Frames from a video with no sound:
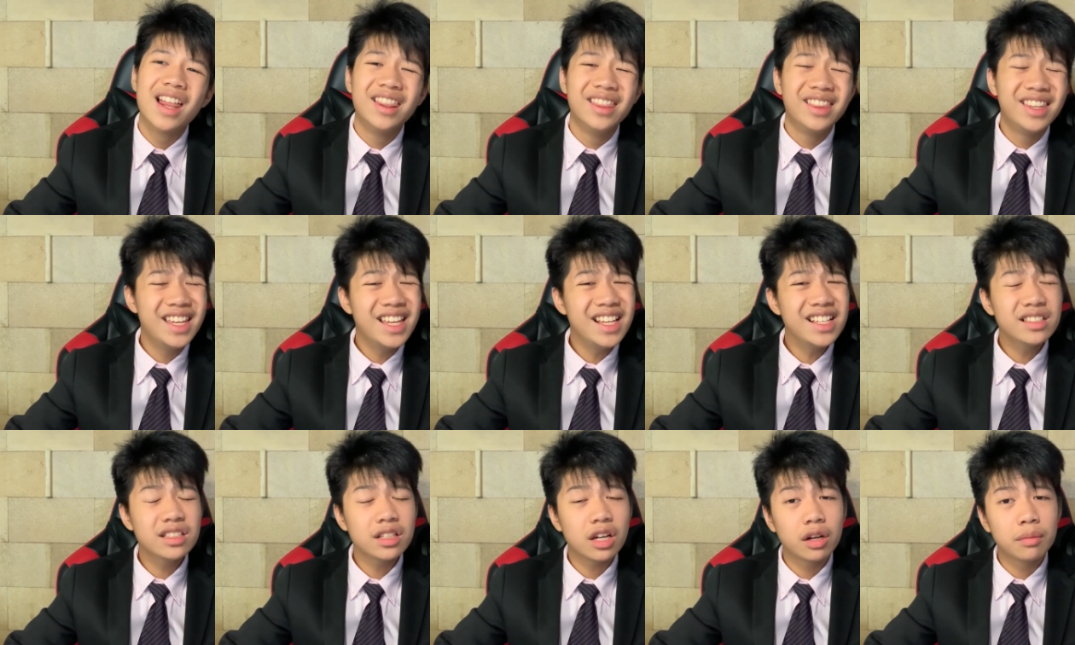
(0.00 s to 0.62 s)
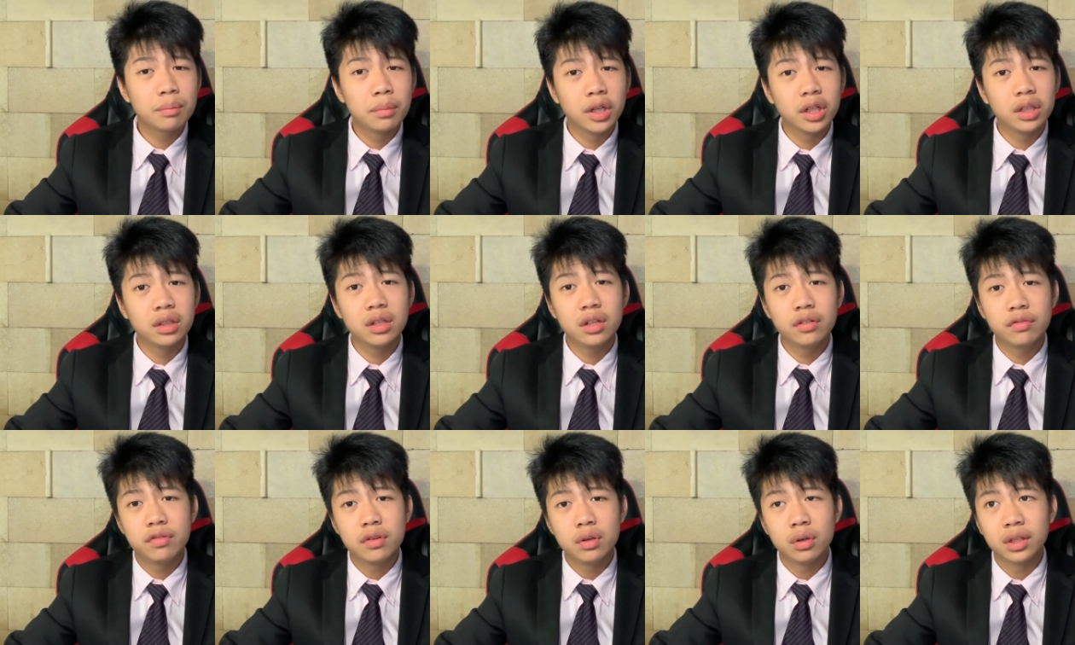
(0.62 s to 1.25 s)
These are but
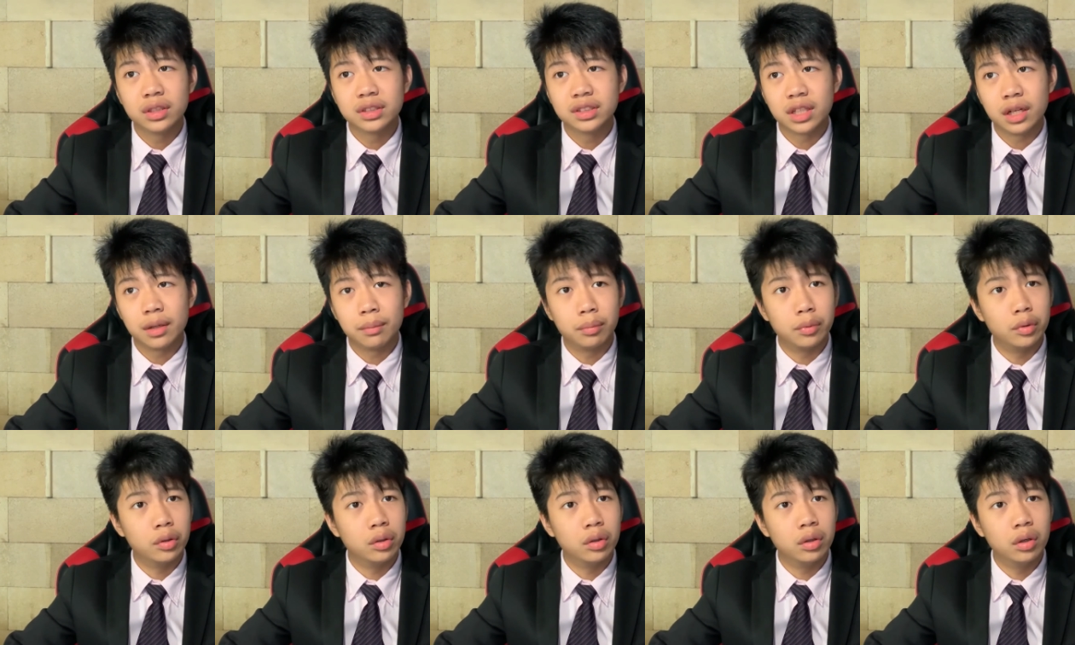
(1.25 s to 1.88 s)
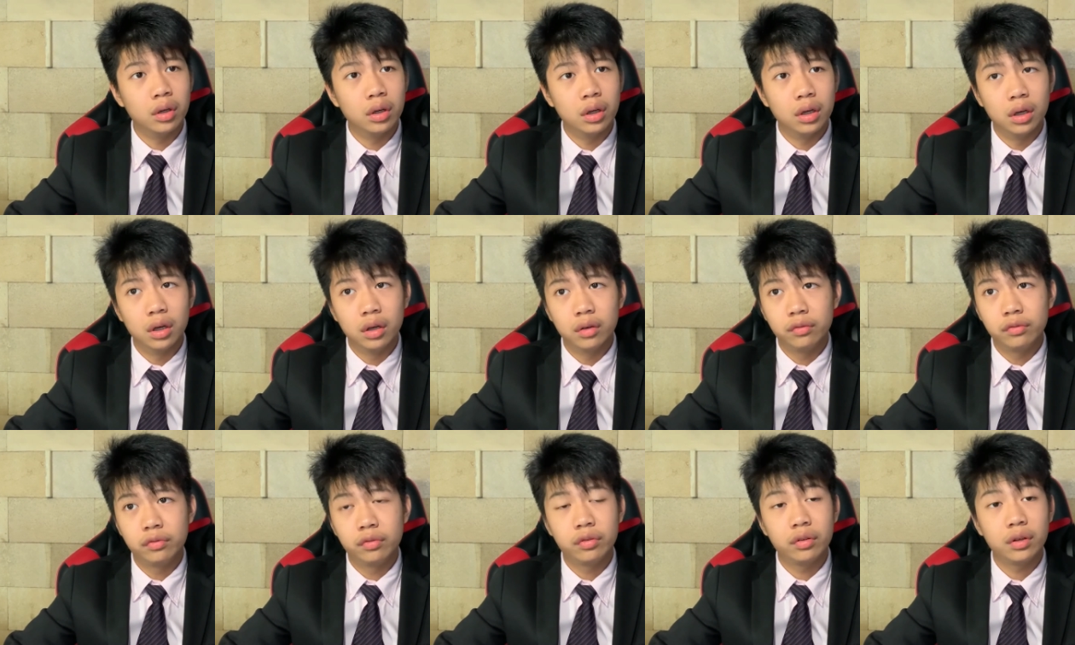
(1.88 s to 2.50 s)
a few examples
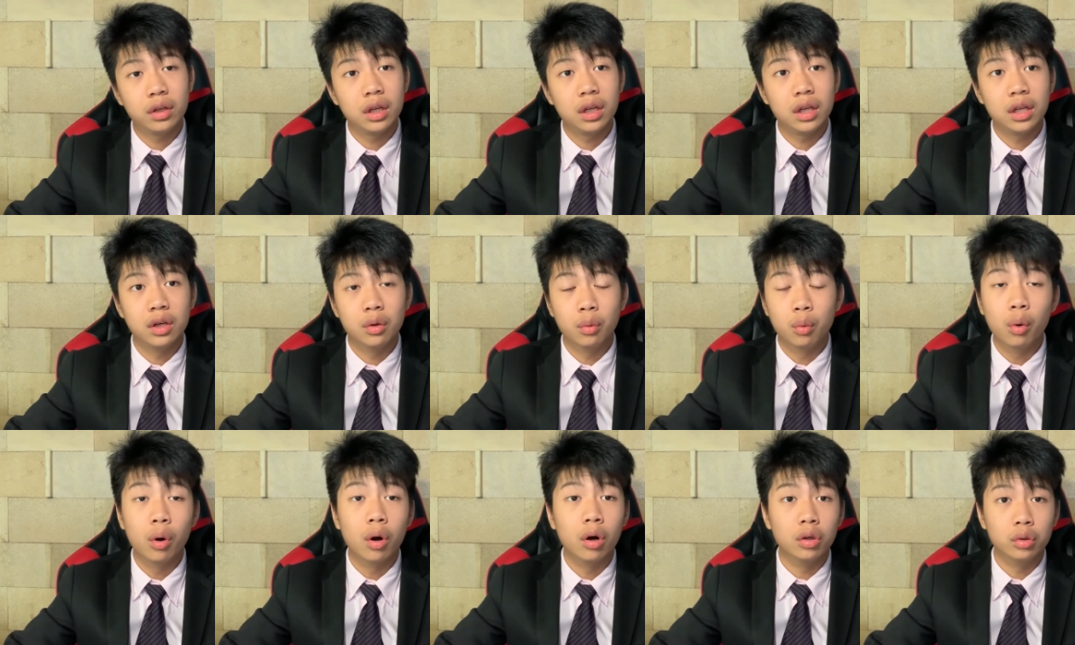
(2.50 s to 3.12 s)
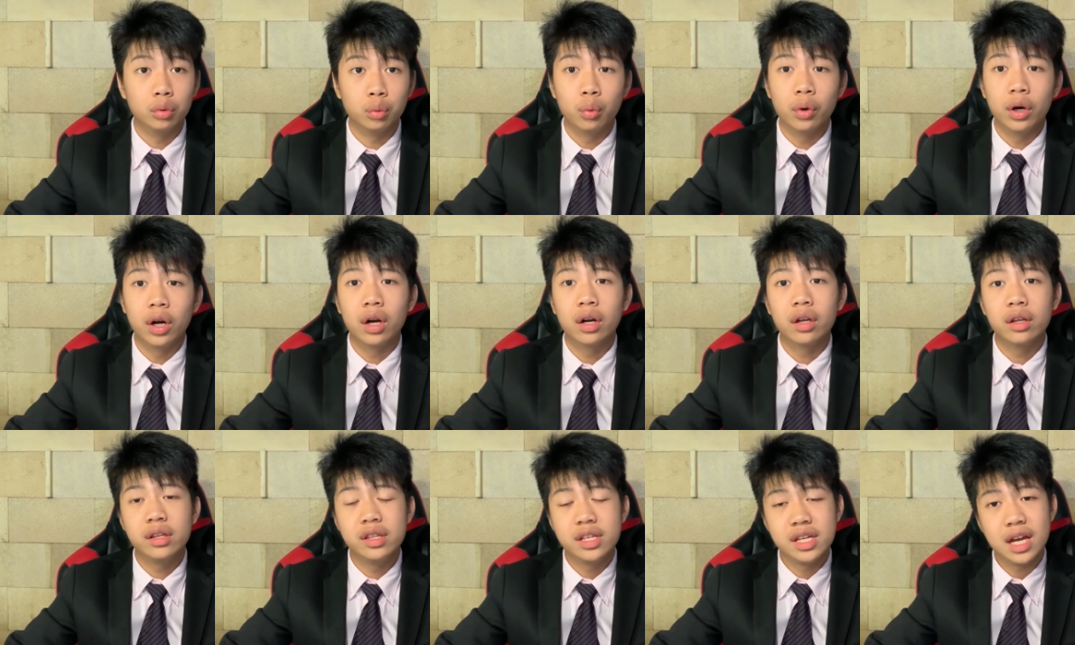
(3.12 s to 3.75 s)
of in a world
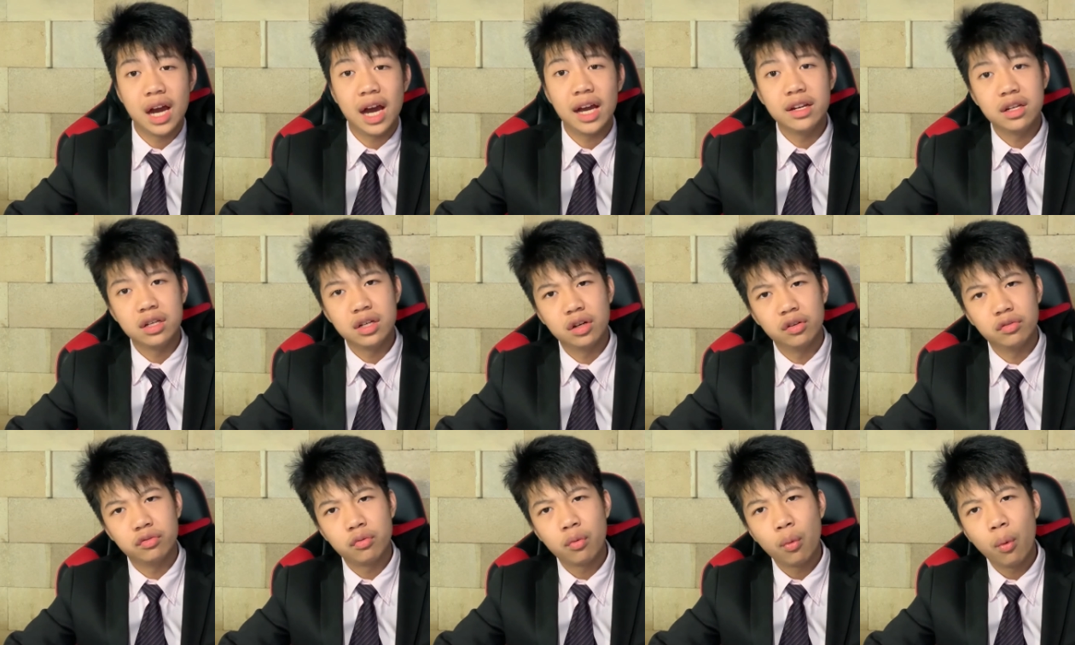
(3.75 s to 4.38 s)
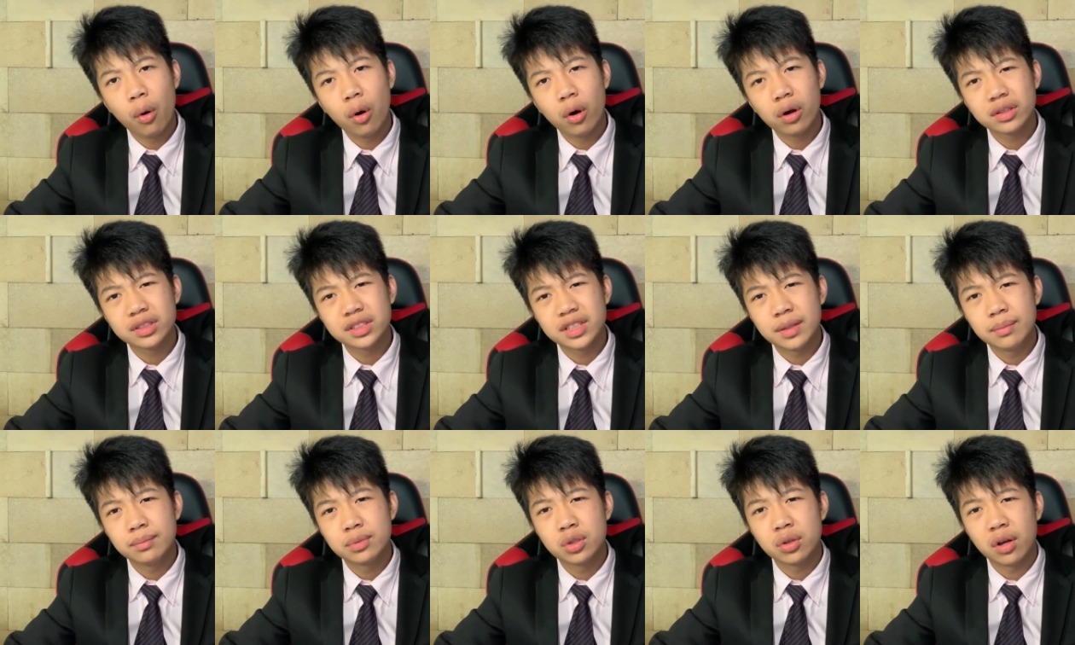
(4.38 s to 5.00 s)
where the idea of war
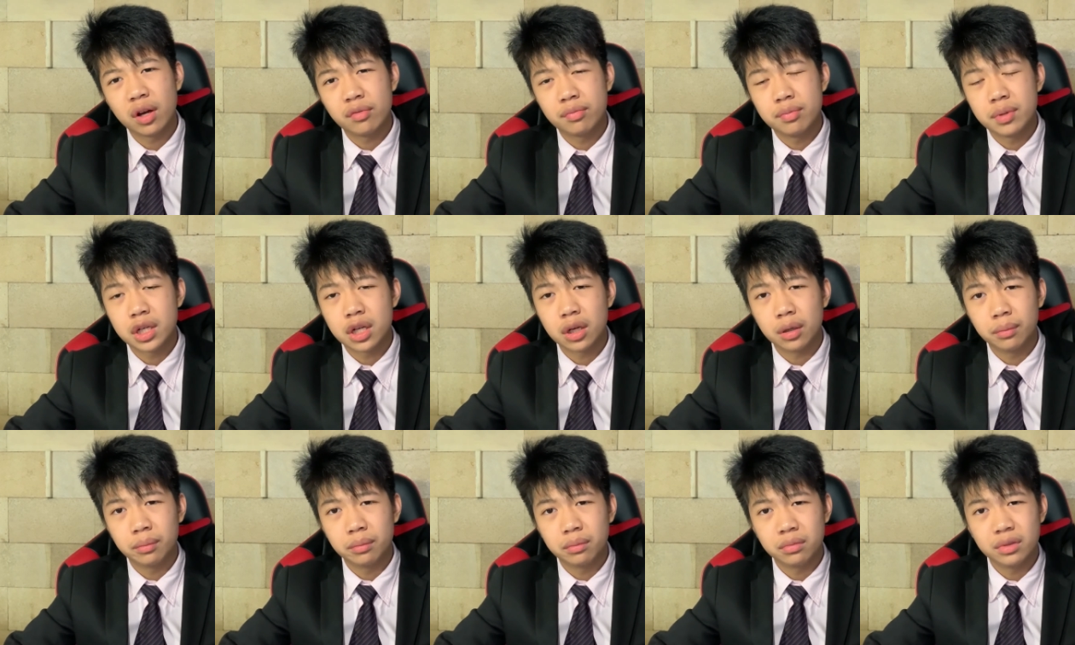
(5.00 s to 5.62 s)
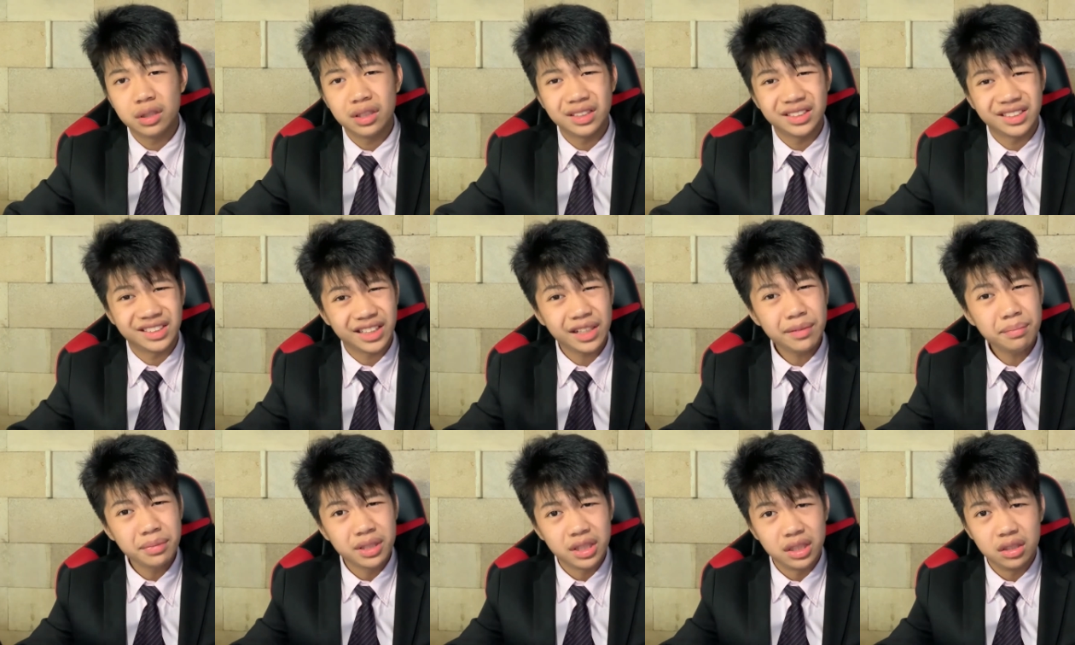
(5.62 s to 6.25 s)
seems to have become
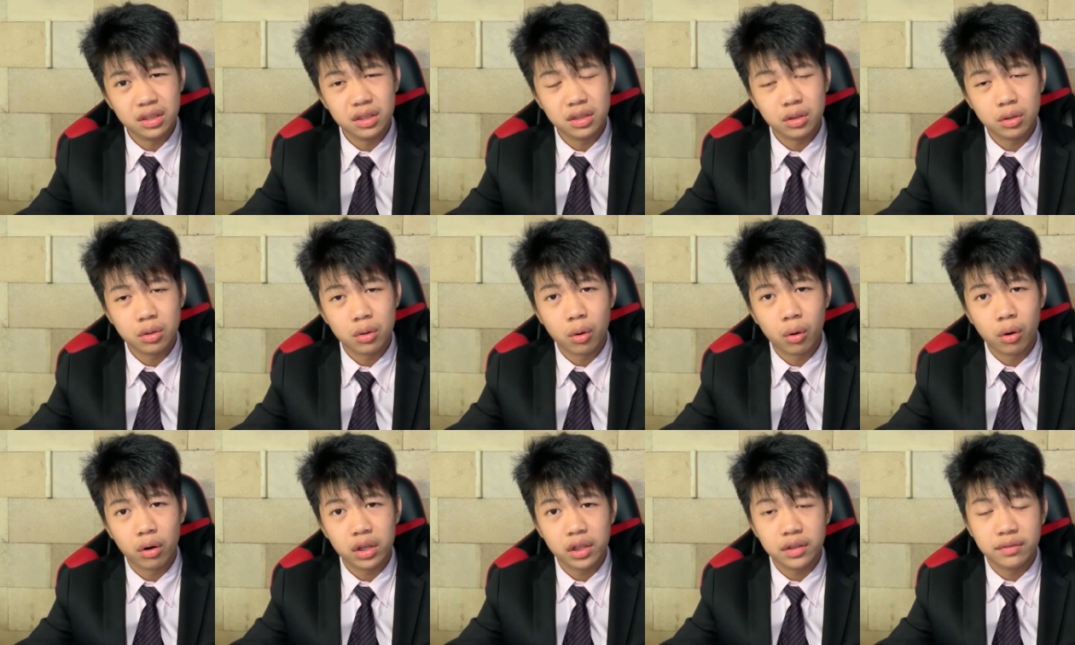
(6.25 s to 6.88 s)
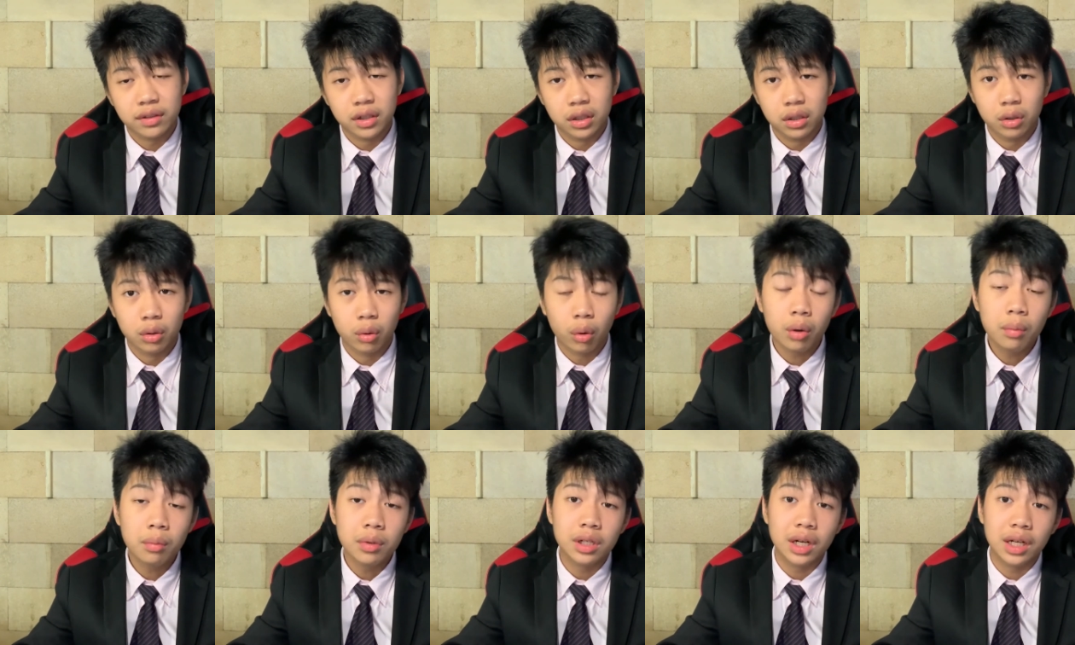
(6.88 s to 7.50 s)
accepted or even
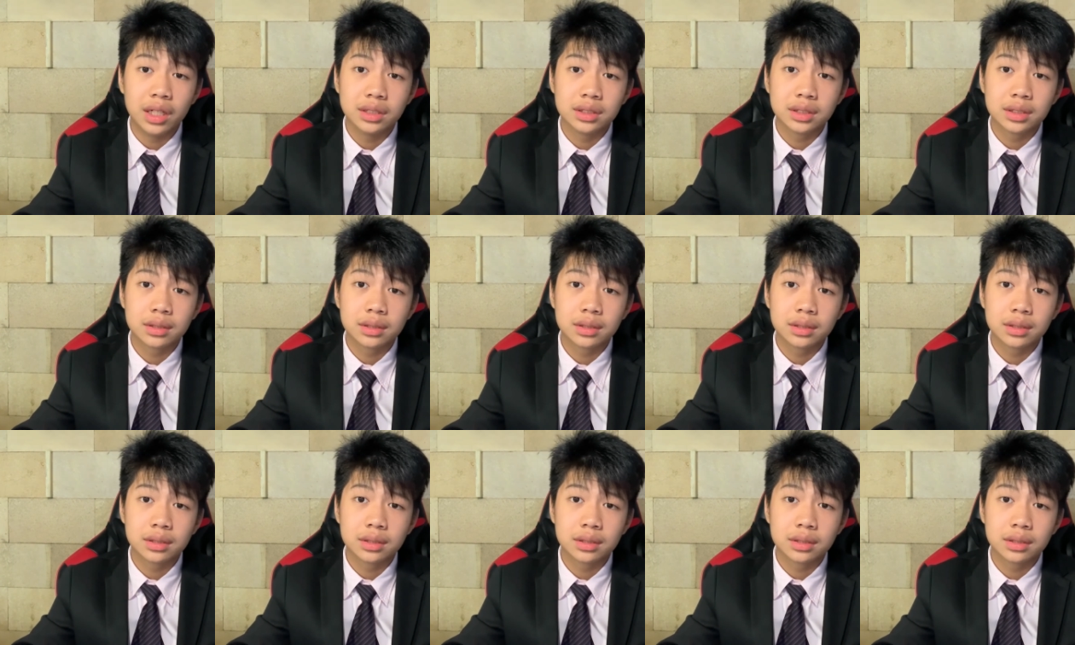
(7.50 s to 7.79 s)
normalized.